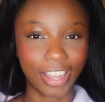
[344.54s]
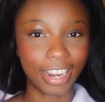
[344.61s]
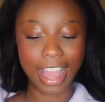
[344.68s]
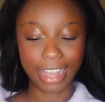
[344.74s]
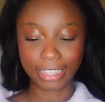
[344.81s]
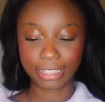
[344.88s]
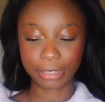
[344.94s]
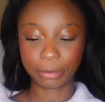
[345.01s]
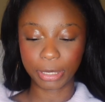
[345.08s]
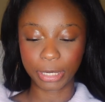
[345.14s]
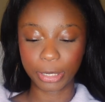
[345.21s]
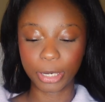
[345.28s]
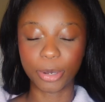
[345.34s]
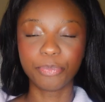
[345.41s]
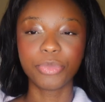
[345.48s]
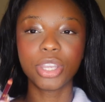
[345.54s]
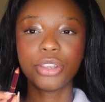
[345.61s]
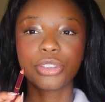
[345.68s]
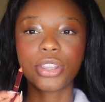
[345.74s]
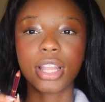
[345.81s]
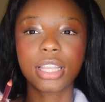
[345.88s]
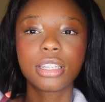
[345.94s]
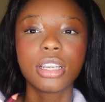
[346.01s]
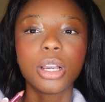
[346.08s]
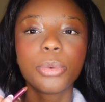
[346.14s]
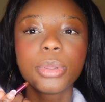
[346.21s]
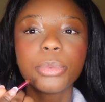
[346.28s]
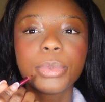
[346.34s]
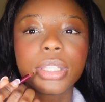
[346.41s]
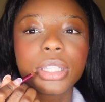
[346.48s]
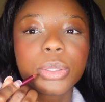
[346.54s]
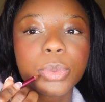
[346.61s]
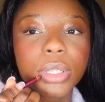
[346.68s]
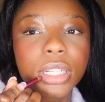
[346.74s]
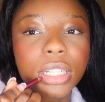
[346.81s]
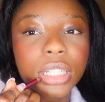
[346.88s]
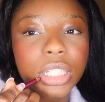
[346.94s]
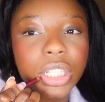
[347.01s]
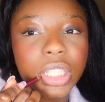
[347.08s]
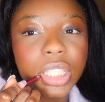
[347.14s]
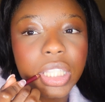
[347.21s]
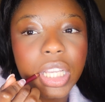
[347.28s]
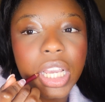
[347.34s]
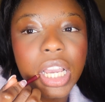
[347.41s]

ask me at all. So I like to go in with this one and just